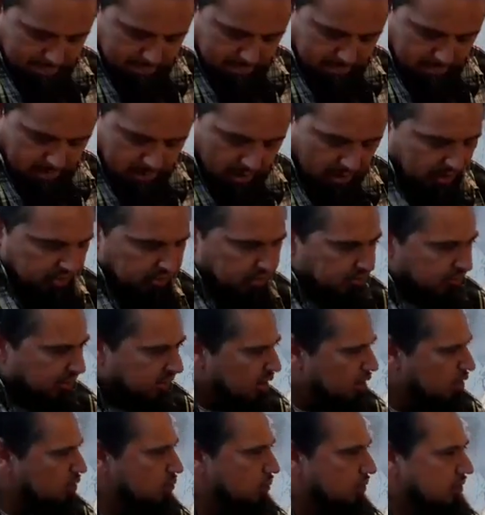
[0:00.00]
Other
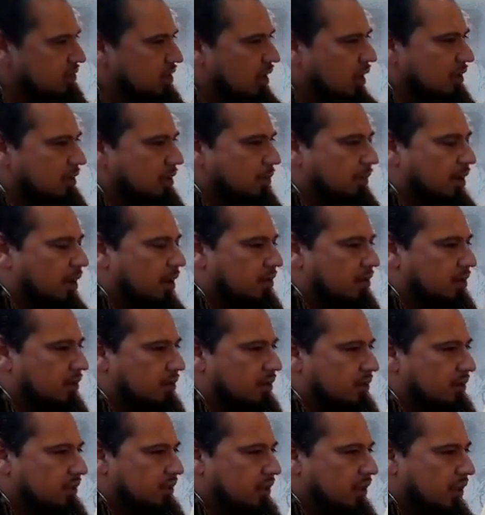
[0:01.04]
videos we talked
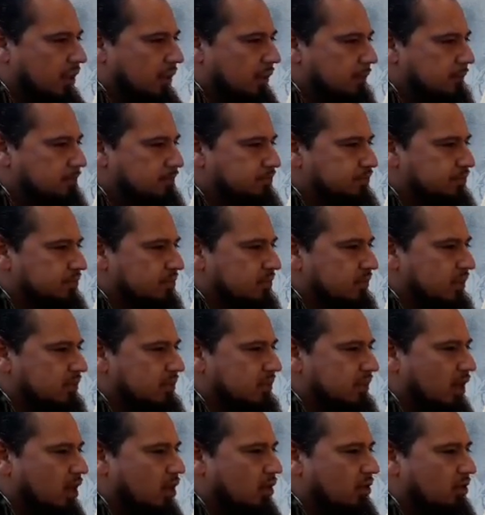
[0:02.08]
about the
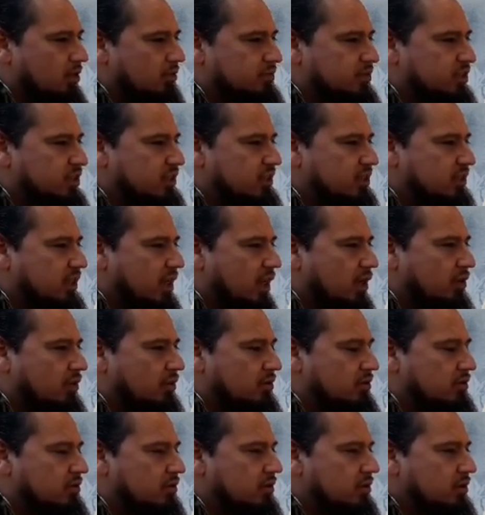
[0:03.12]
scale of G
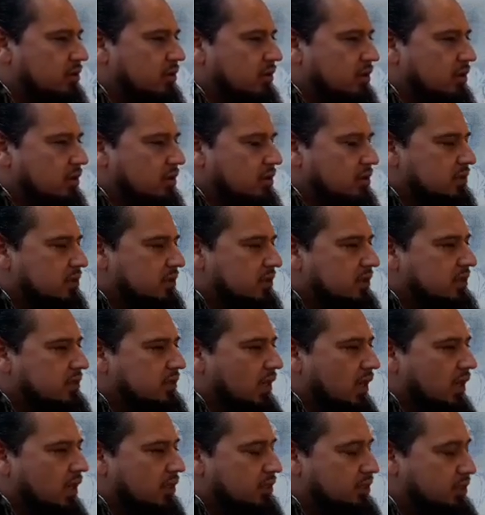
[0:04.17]
scale,
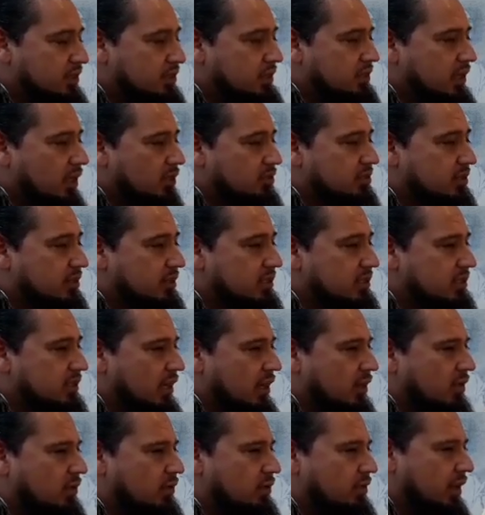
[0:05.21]
G scale, C
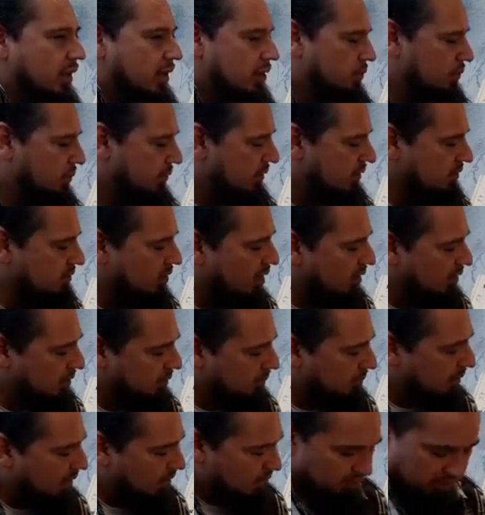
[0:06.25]
scale, and we talked
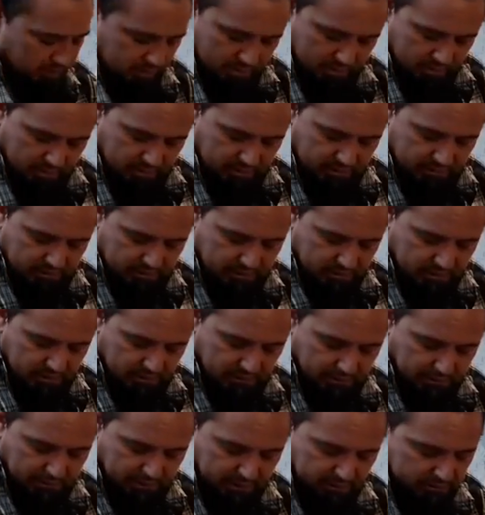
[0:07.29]
about this is
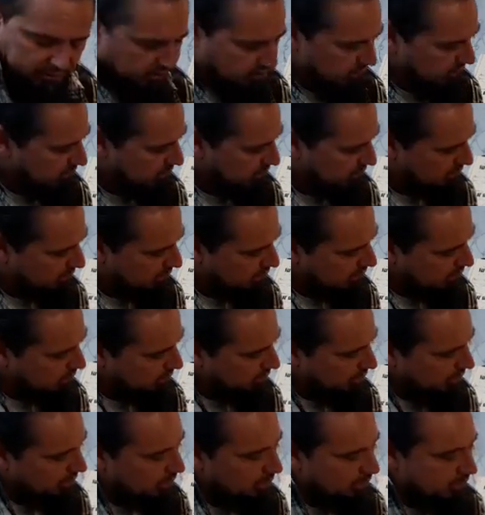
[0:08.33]
the middle C
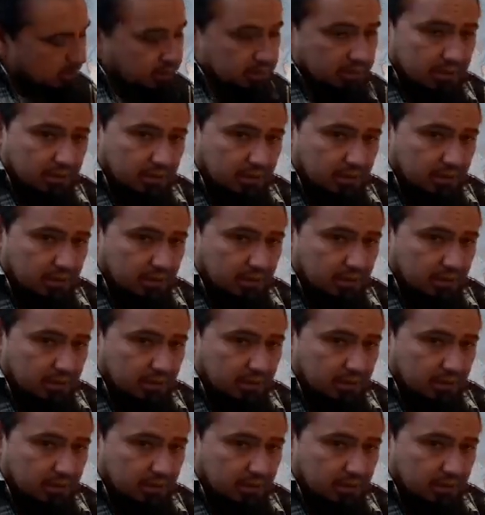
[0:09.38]
right here.